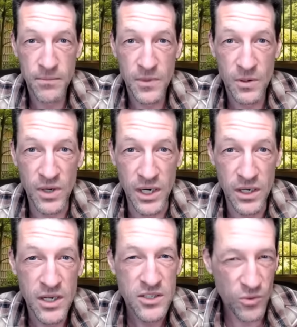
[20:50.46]
Right.
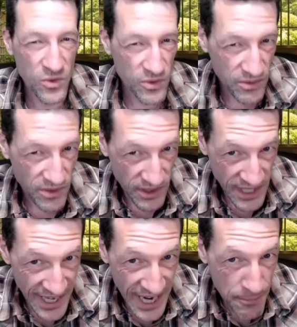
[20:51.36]
So
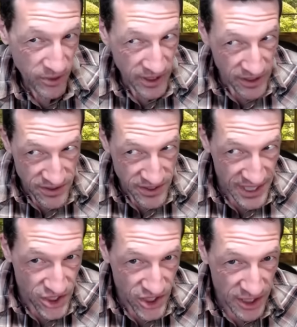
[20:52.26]
that apple there, you see
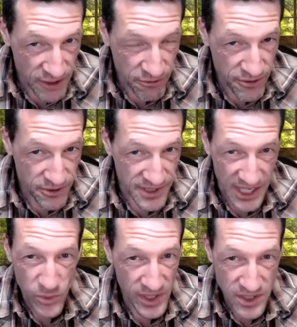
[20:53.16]
that shiny fruit, that
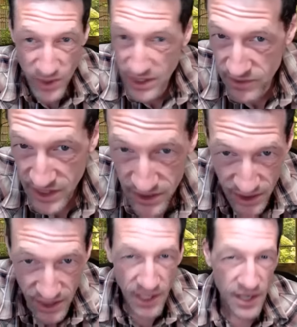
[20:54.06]
quince, whatever it is,
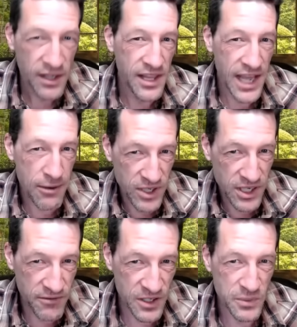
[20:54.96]
that will
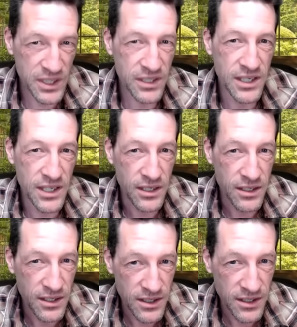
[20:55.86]
give the ability
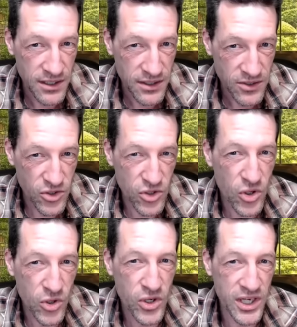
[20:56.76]
to know
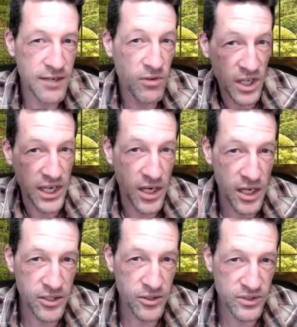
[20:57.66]
good and evil like
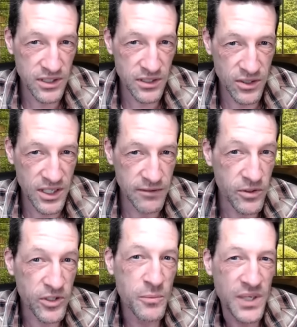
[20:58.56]
God knows good and evil,
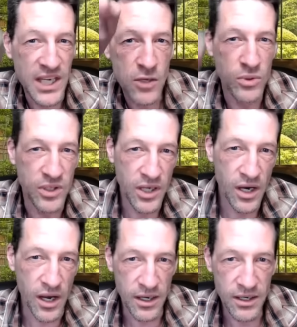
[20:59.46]
and you'll be equal to
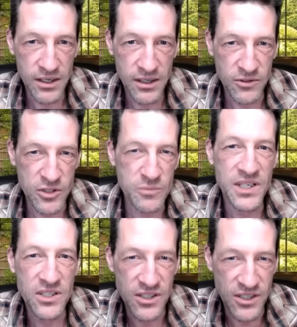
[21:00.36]
God, which
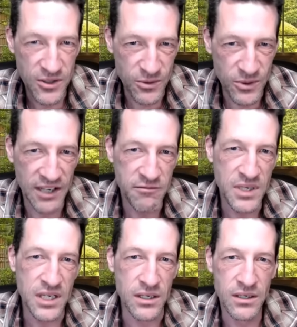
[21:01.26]
means you will have
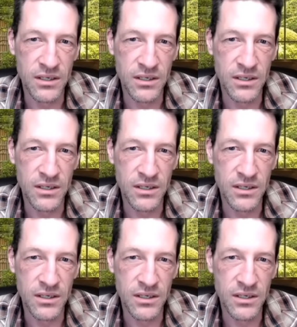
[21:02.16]
meaning